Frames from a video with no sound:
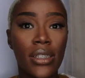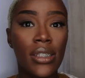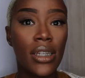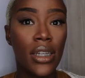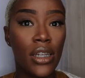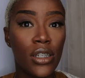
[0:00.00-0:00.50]

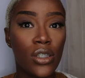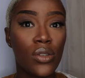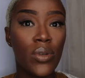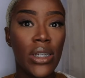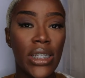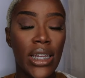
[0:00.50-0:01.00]
sit there and
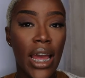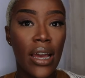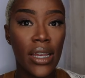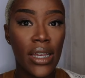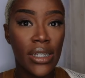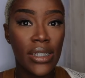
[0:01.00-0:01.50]
squeeze it
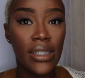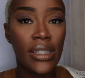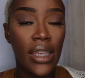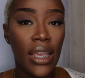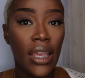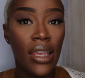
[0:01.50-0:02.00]
out in the
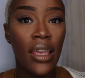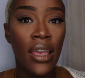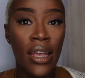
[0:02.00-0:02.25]
sink